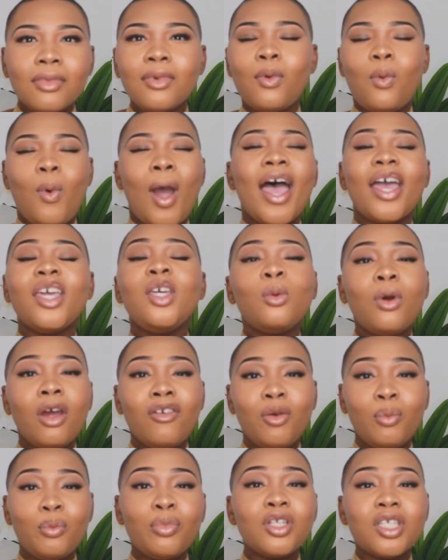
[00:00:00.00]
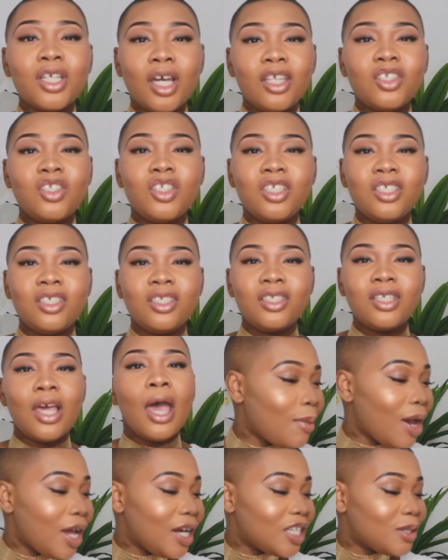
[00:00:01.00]
Why are you wearing boot cut jeans?
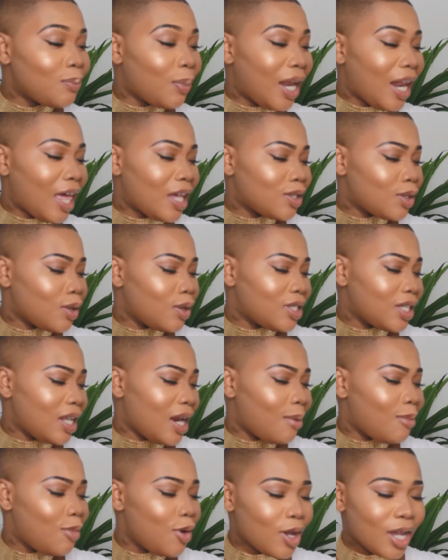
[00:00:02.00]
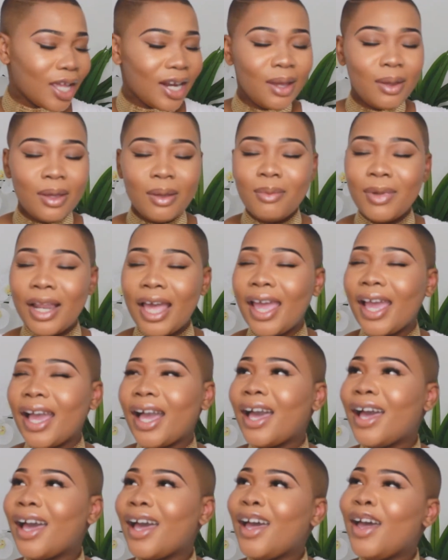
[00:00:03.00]
I'm in his palazzos and I'm looking at him
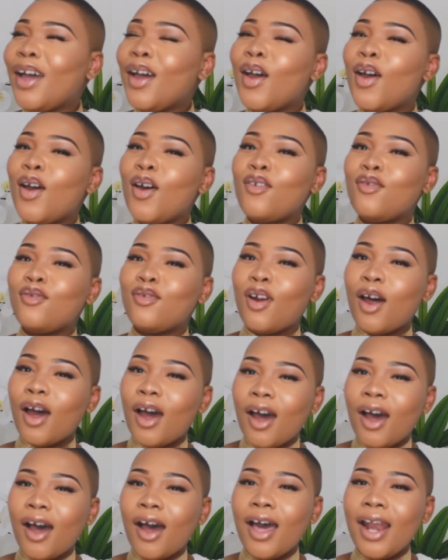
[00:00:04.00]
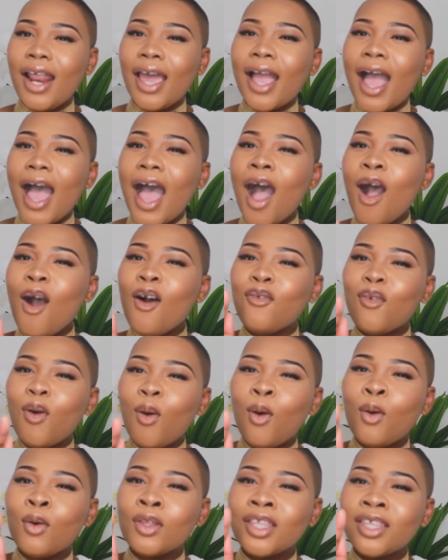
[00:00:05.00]
like, rah. Like, out of
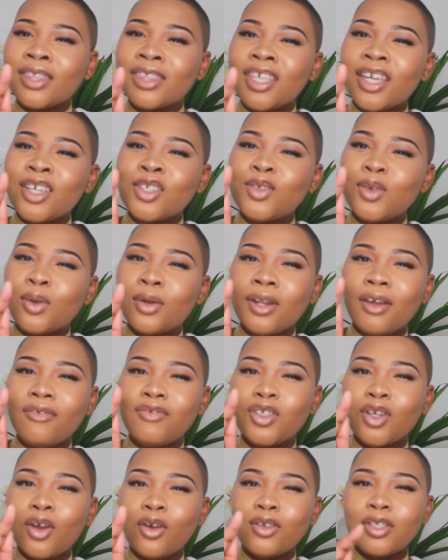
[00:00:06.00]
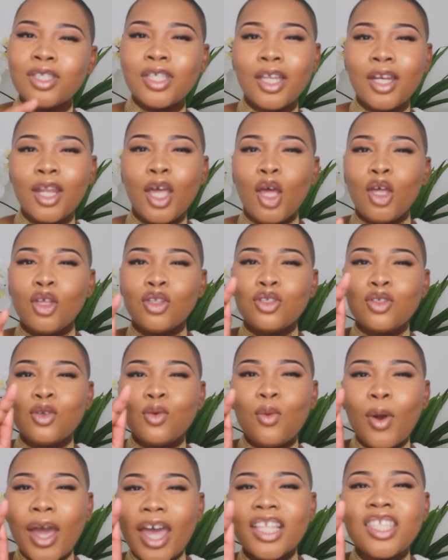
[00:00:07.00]
all the things you could have chosen to
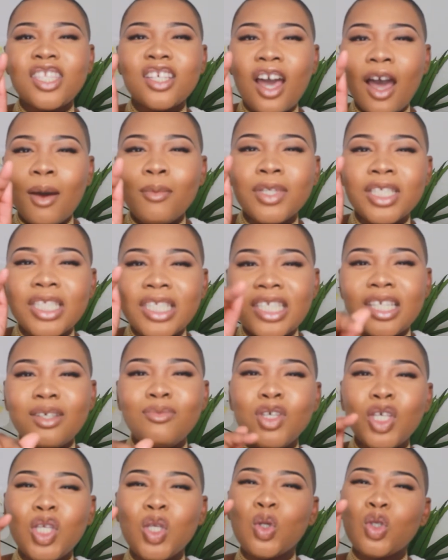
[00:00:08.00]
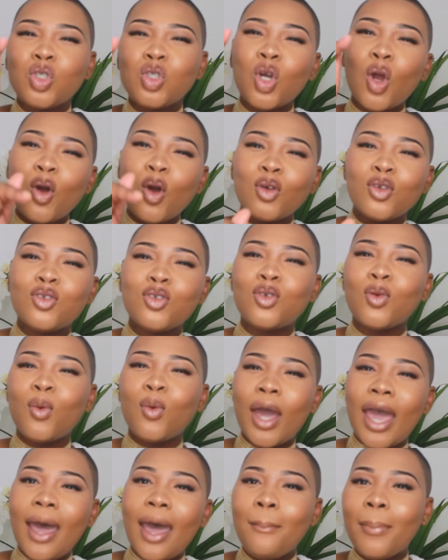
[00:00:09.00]
wear to come and see me, you chose to
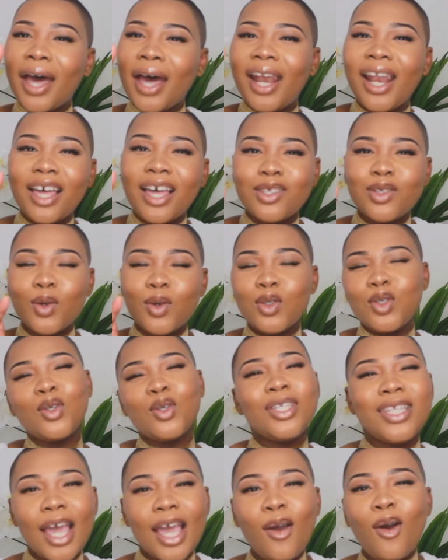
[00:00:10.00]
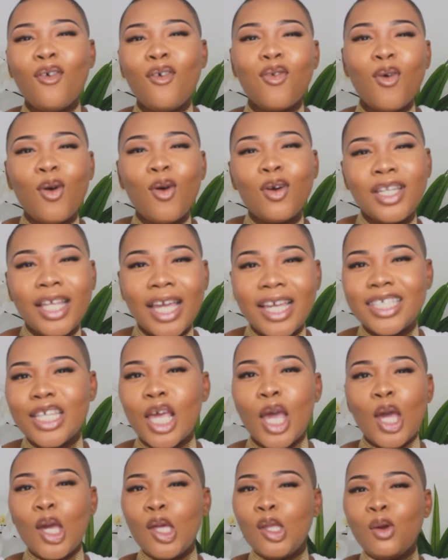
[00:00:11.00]
wear a palazzo today of all days.
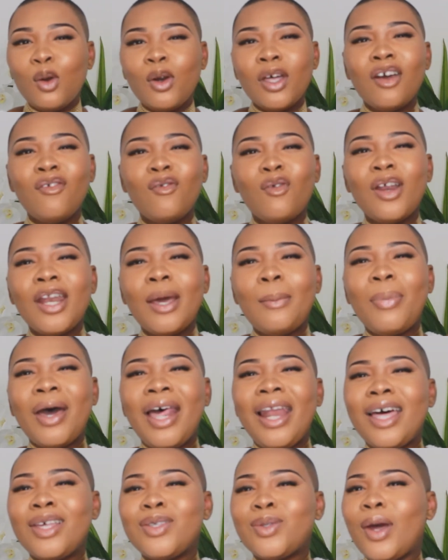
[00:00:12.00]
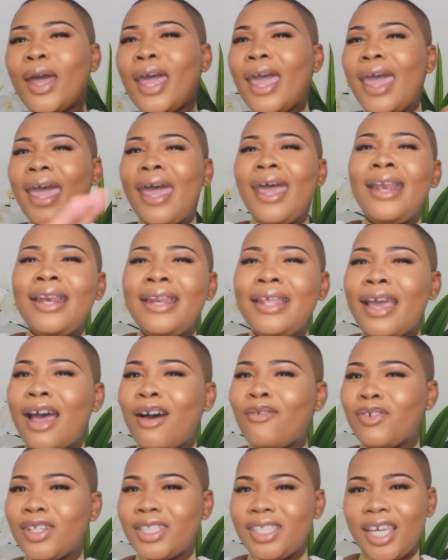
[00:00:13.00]
You could have worn a palazzo any
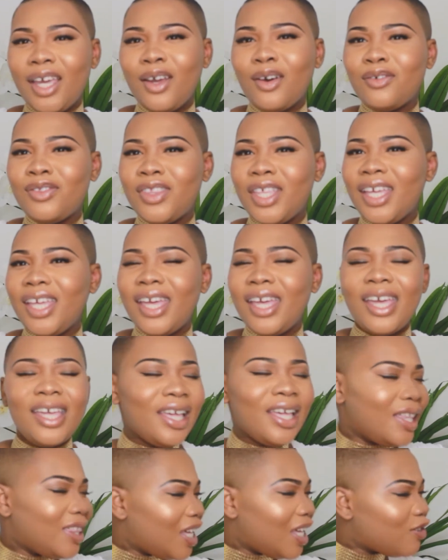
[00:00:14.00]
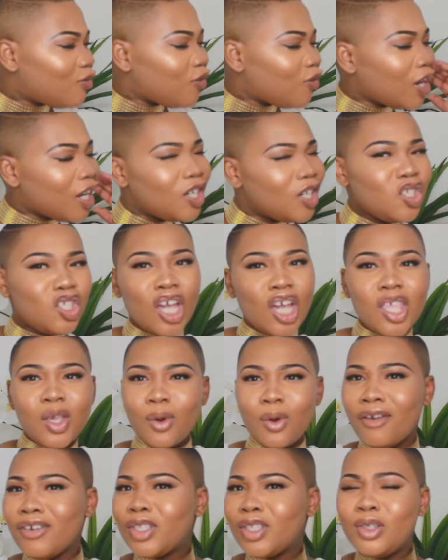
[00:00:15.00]
other day of the year. They're freaking
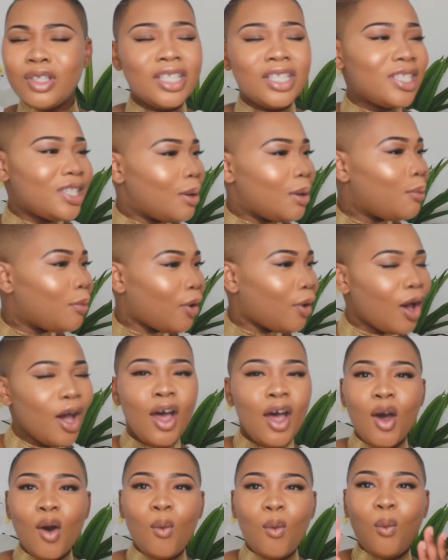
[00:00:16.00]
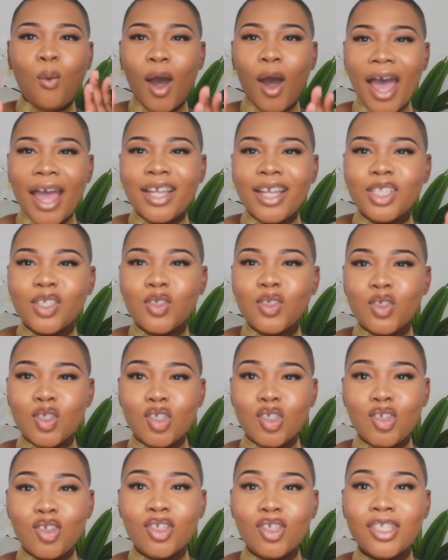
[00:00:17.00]
January to December. Why did you
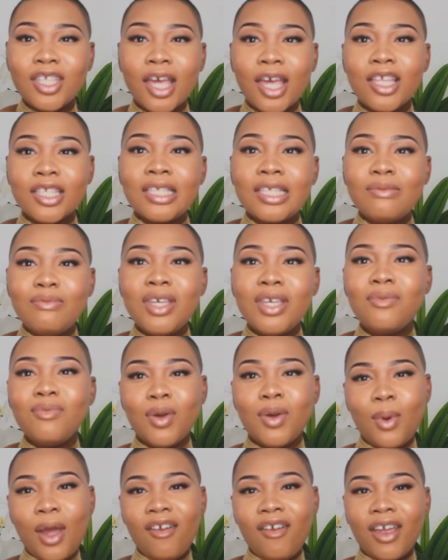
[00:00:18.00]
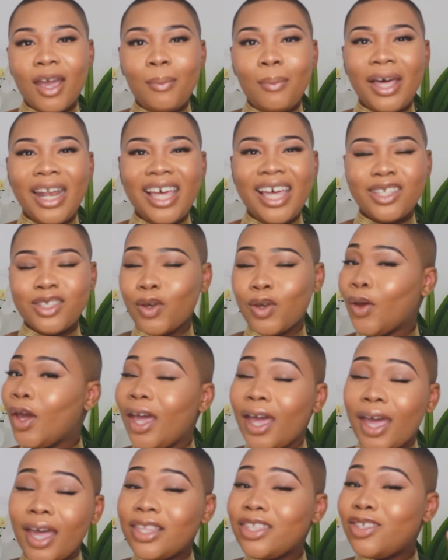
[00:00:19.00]
choose to meet me wearing a palazzo?
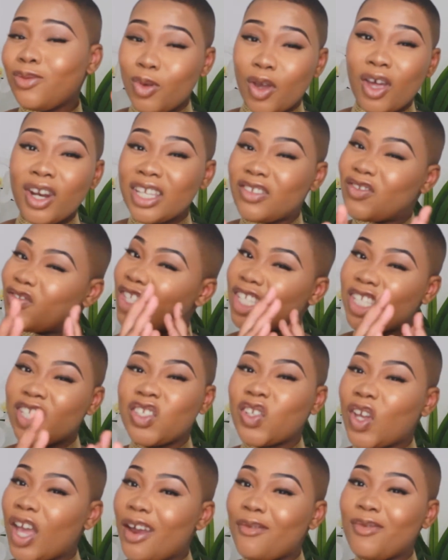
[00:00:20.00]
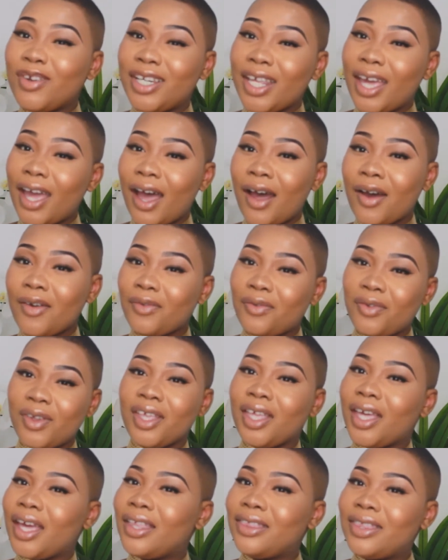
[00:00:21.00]
And to be honest, if this is your everyday outfit,
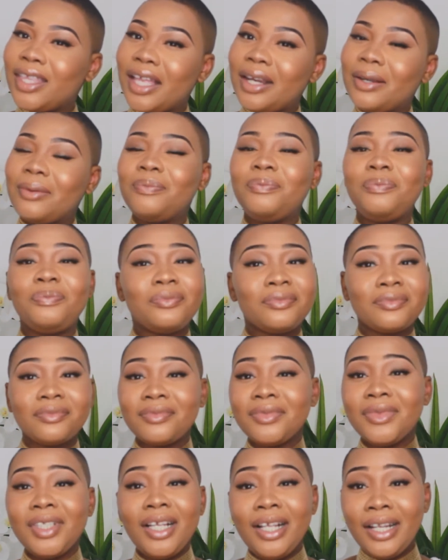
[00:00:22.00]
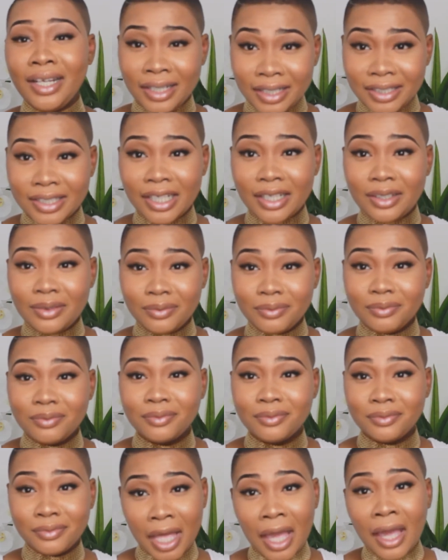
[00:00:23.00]
yeah, then listen,
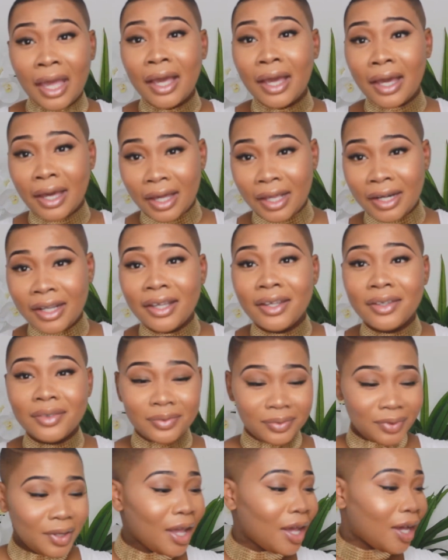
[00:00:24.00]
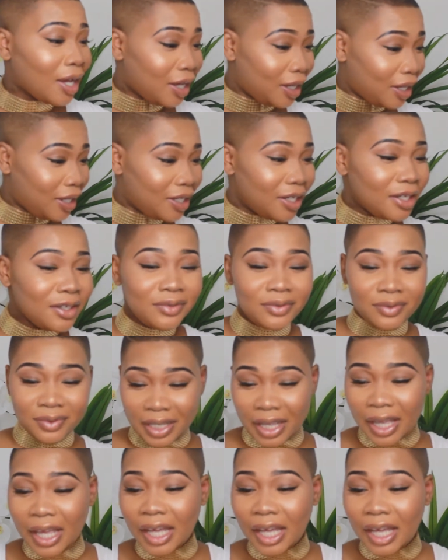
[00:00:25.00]
cut it.